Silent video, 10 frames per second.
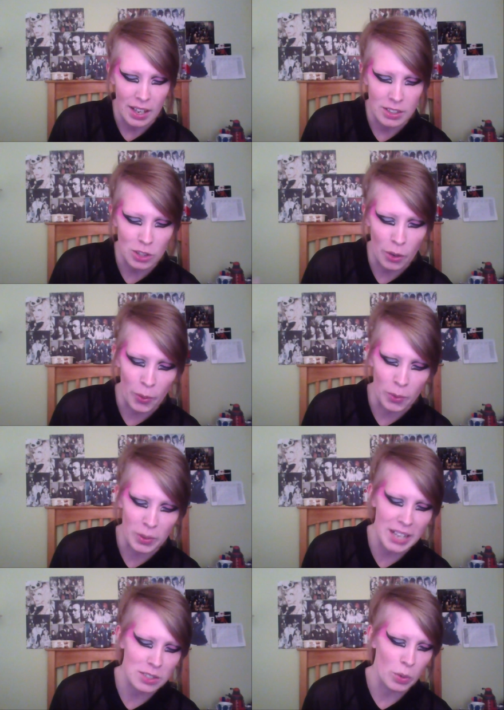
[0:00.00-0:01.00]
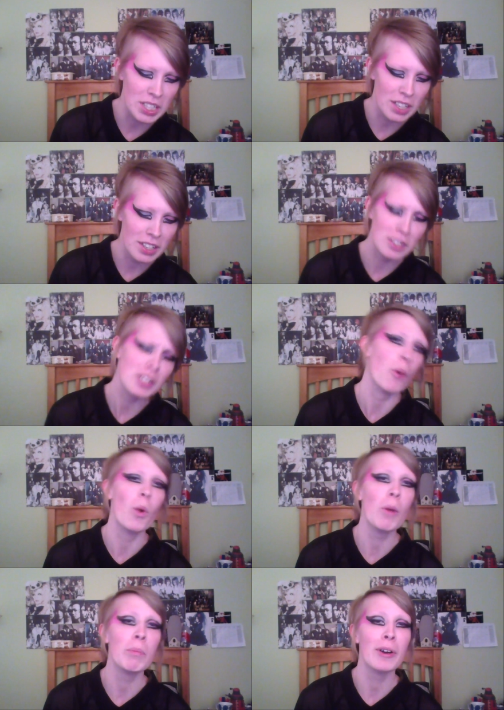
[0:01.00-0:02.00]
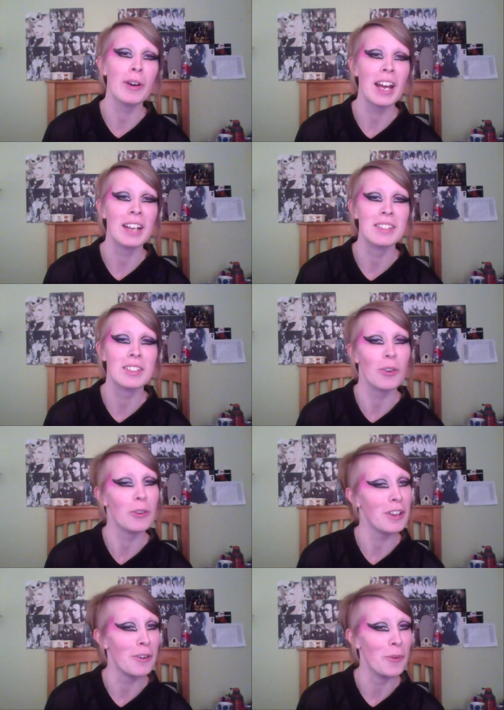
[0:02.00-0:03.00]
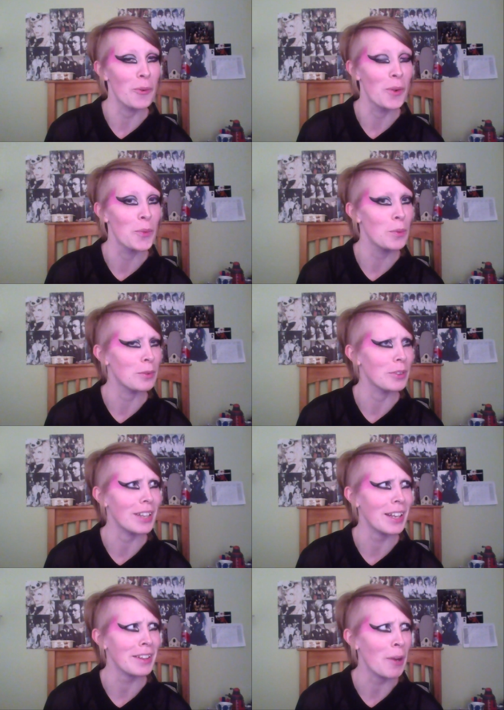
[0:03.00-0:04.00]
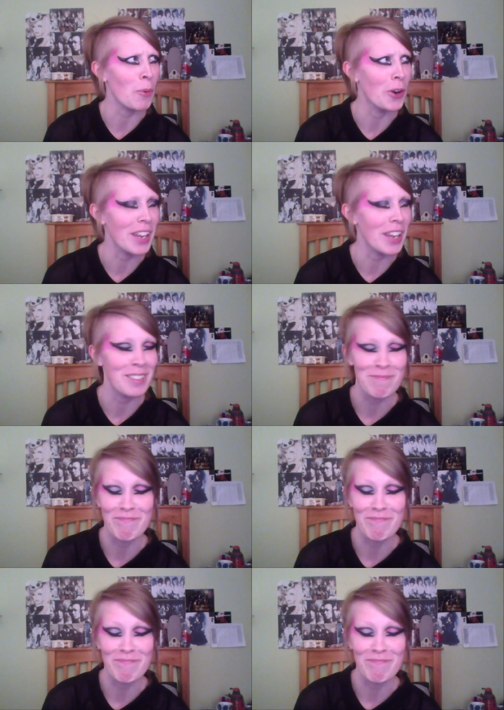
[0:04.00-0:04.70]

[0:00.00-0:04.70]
So next question is, what pronouns honor you? Ooh, I like that wording.